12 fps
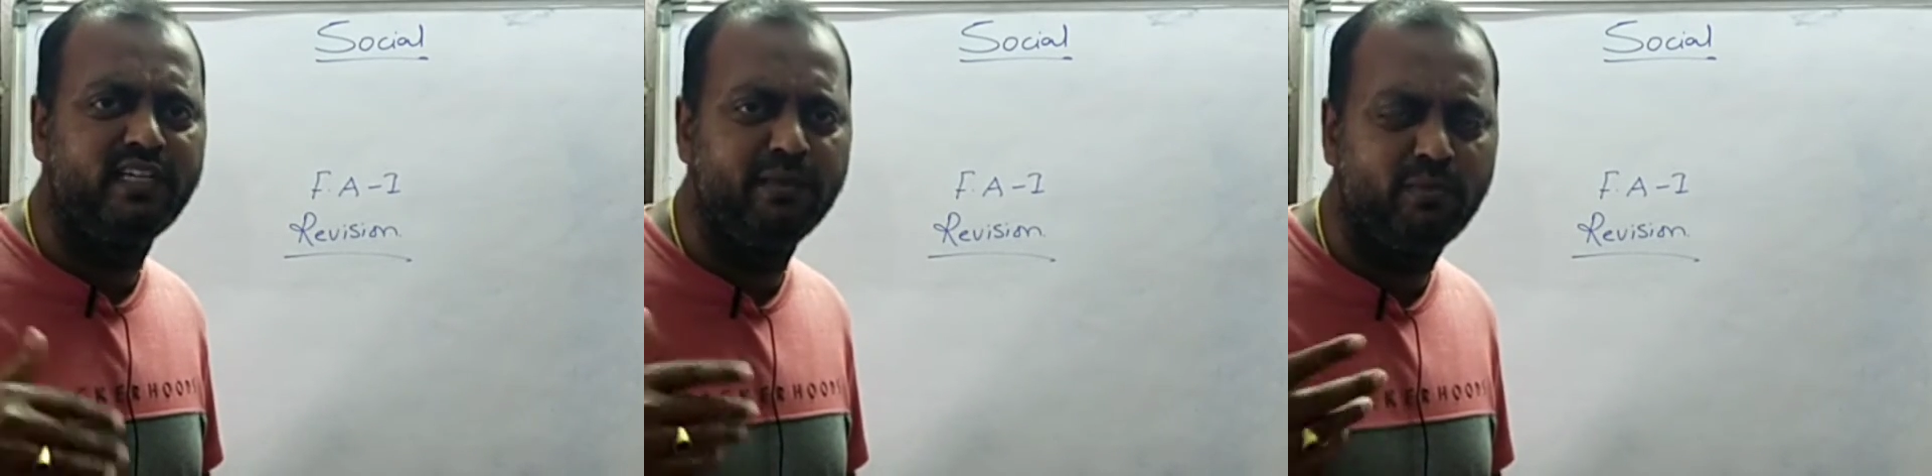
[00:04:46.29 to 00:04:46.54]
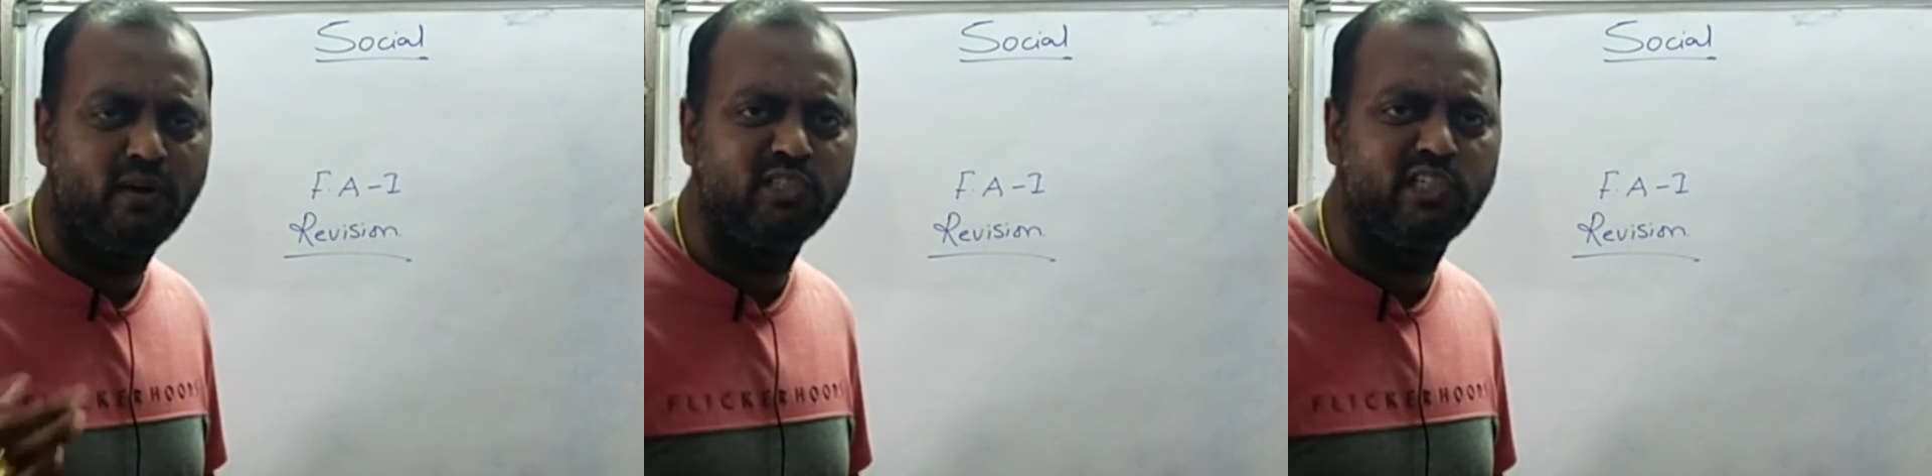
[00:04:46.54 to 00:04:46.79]
the
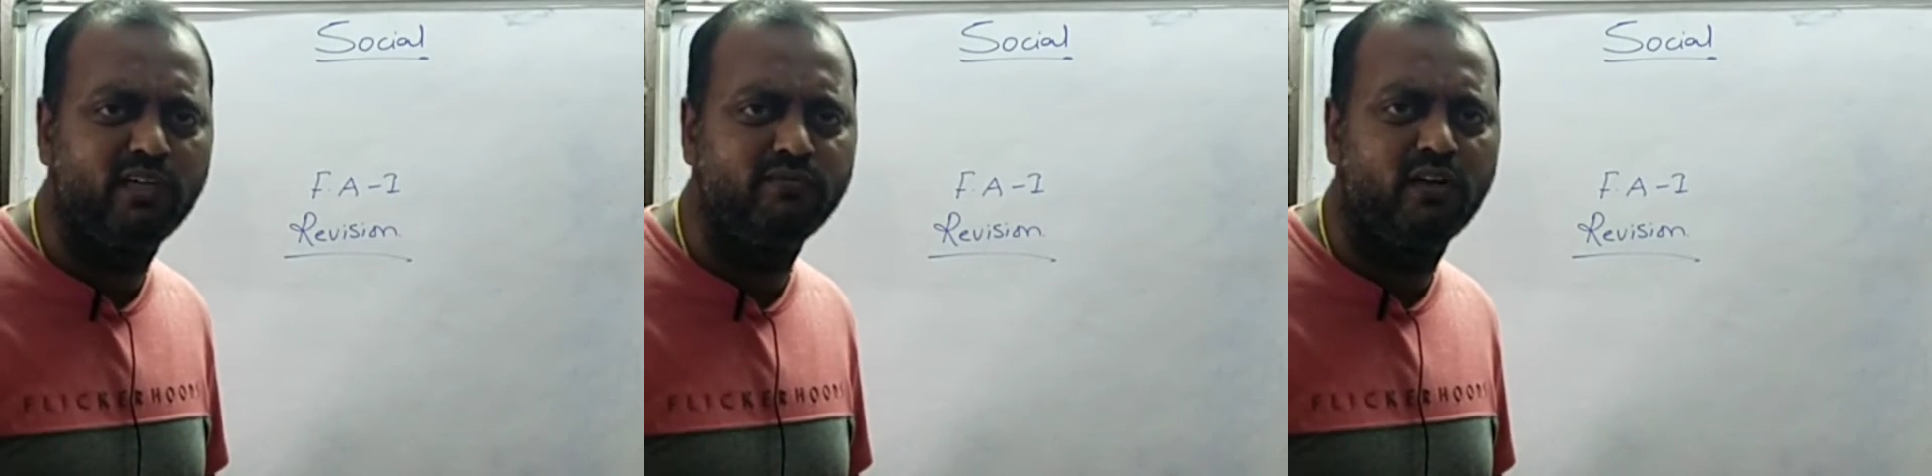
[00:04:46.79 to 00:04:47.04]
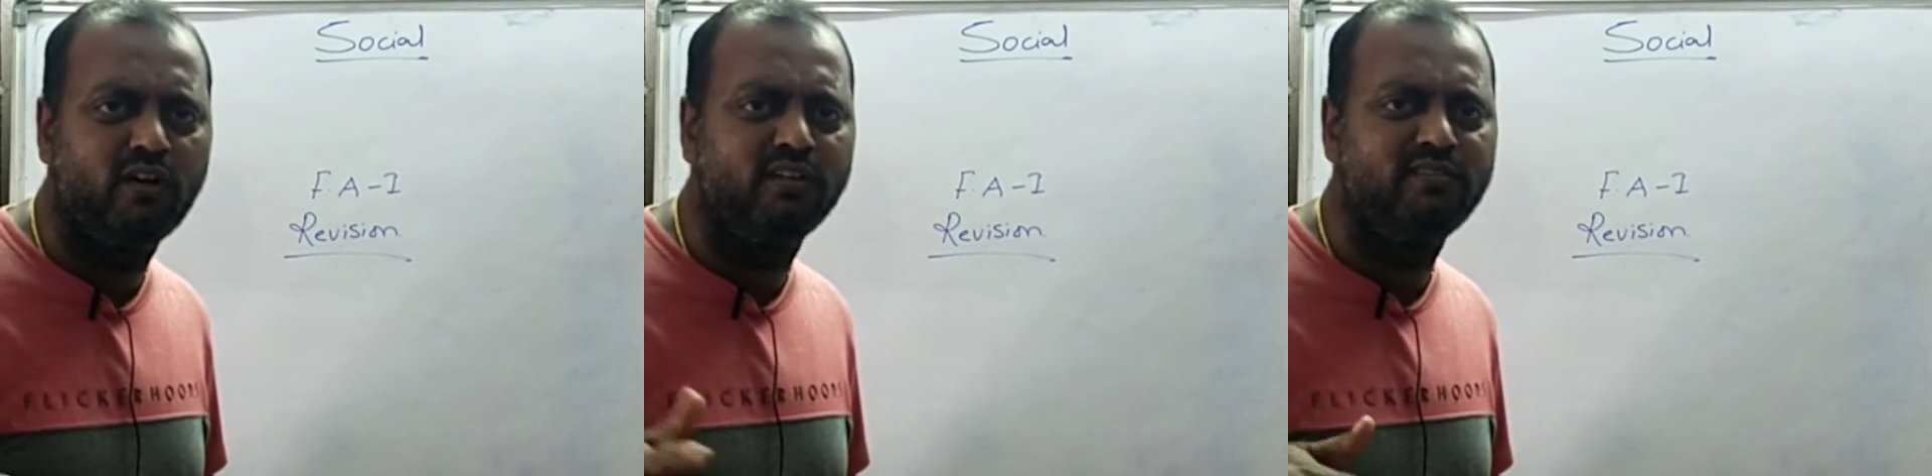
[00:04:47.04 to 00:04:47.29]
deposition
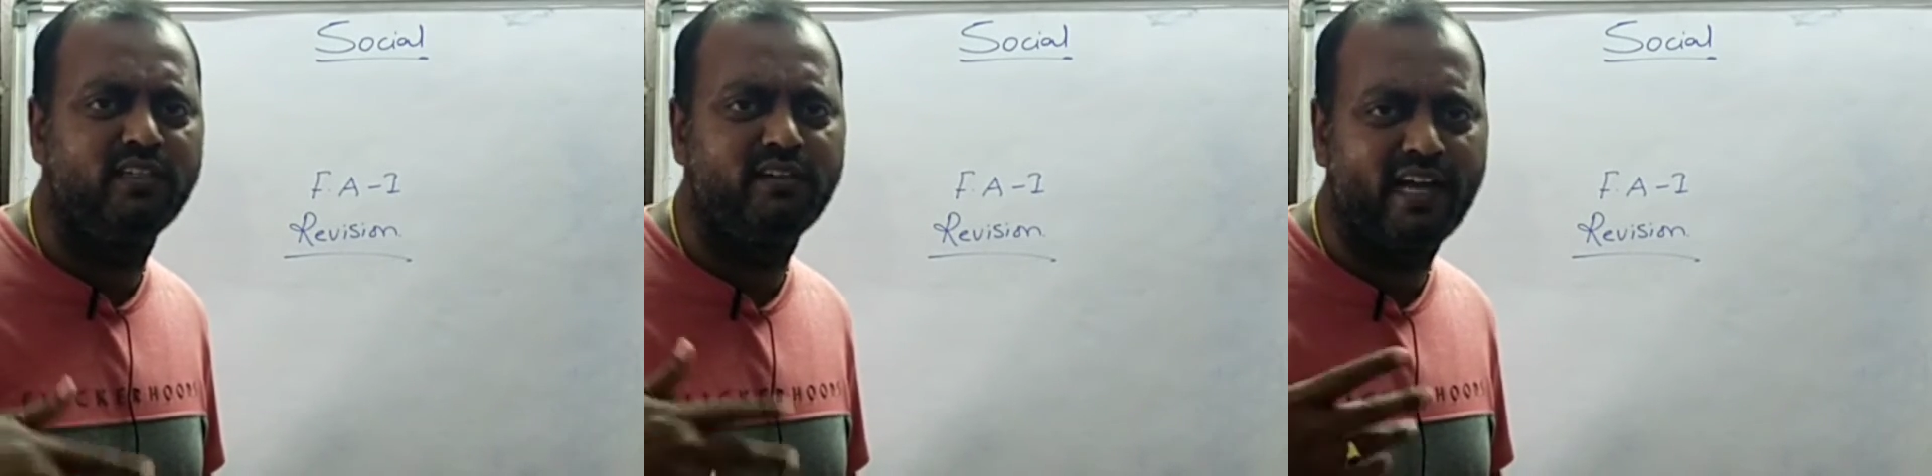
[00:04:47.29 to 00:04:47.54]
of the rocks, the